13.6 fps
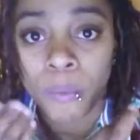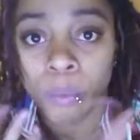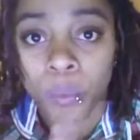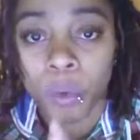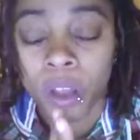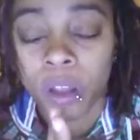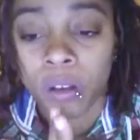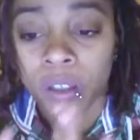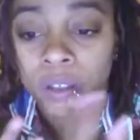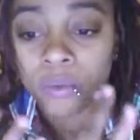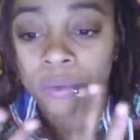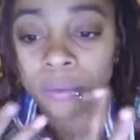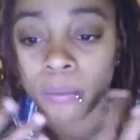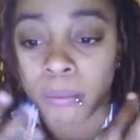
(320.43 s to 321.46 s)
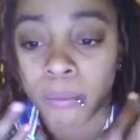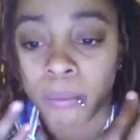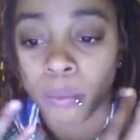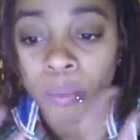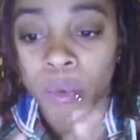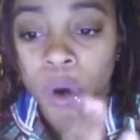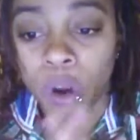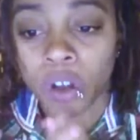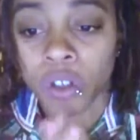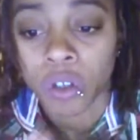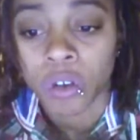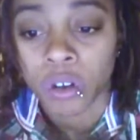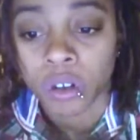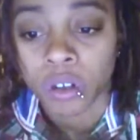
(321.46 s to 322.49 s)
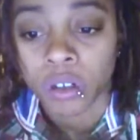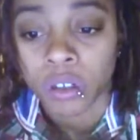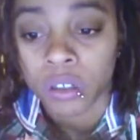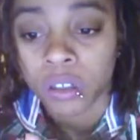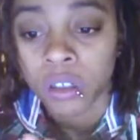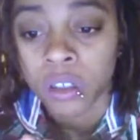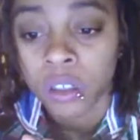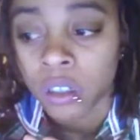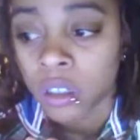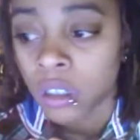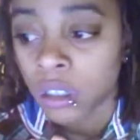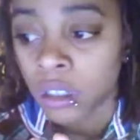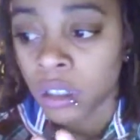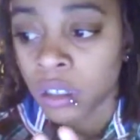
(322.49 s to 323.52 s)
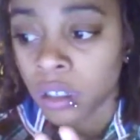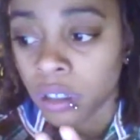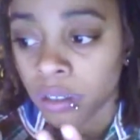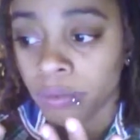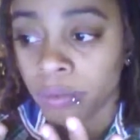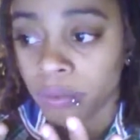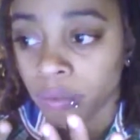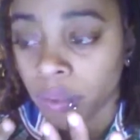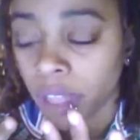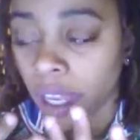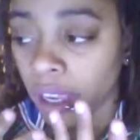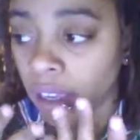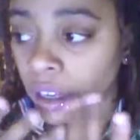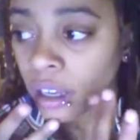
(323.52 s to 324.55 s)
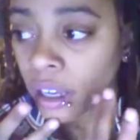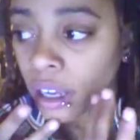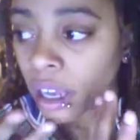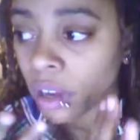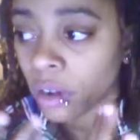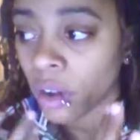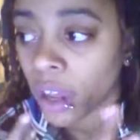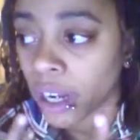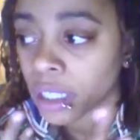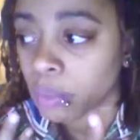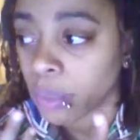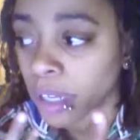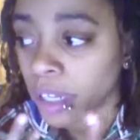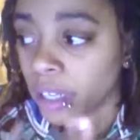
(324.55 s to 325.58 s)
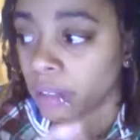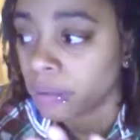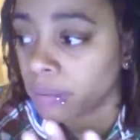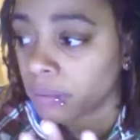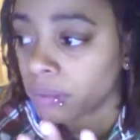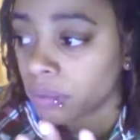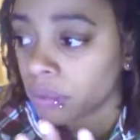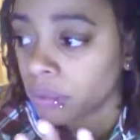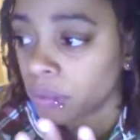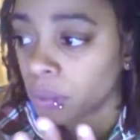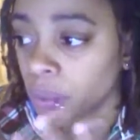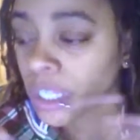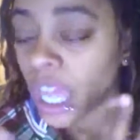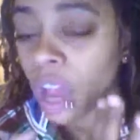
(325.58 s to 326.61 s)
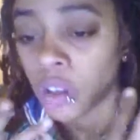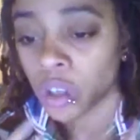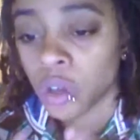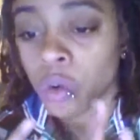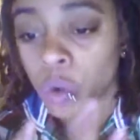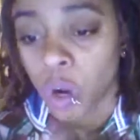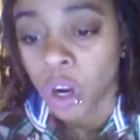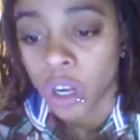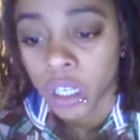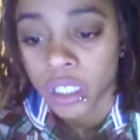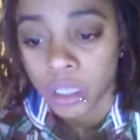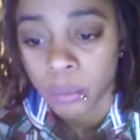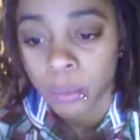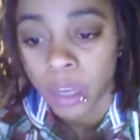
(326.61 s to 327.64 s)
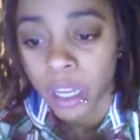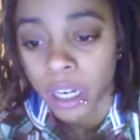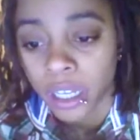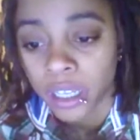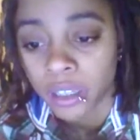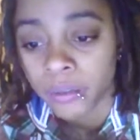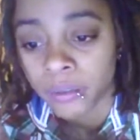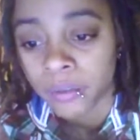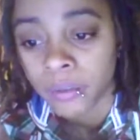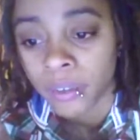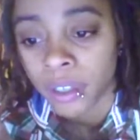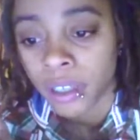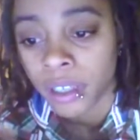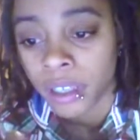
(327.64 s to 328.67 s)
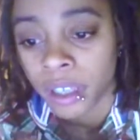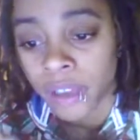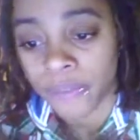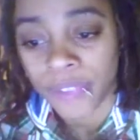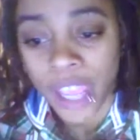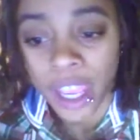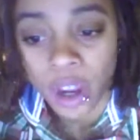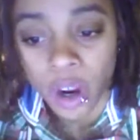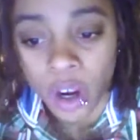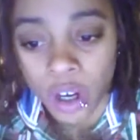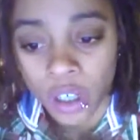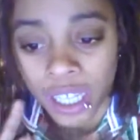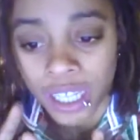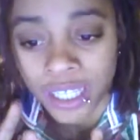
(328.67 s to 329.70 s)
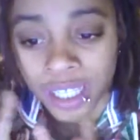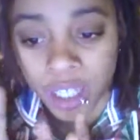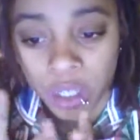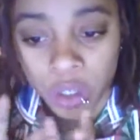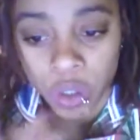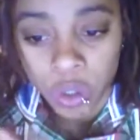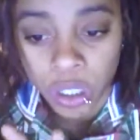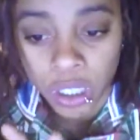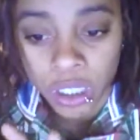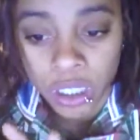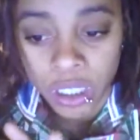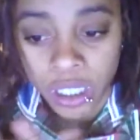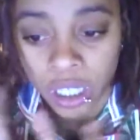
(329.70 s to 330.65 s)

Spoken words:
with on your, like, I don't know how to explain it. Without you hurting somebody. If they hurt, that's their choice.